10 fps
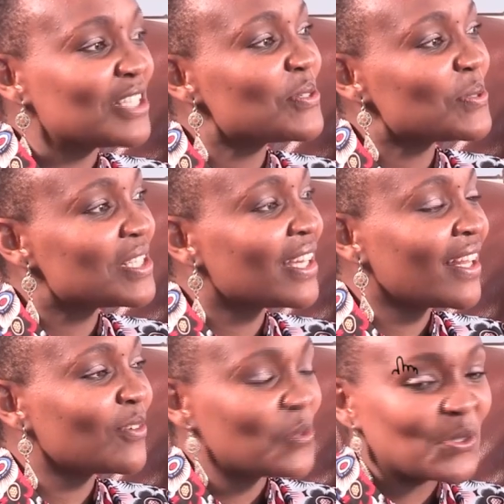and to
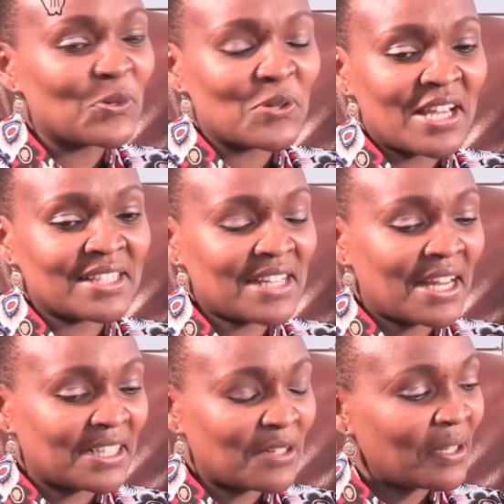share what God has
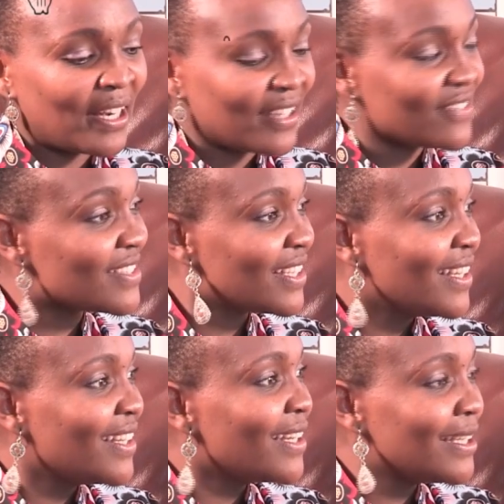done in our lives.
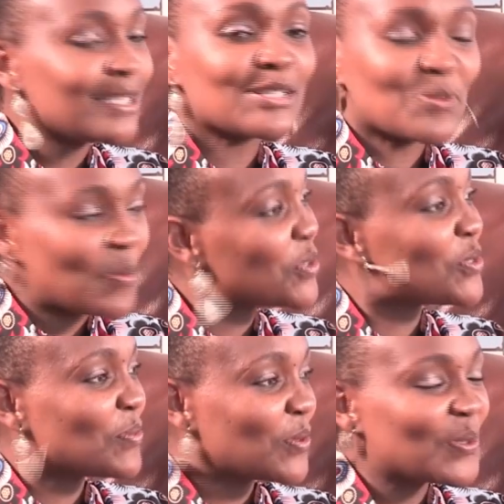Amen. It is
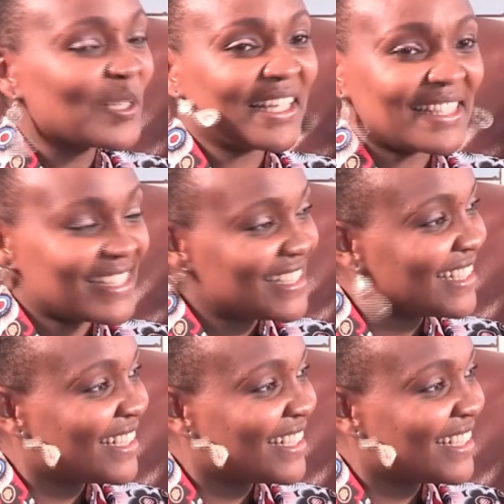possible. Yes.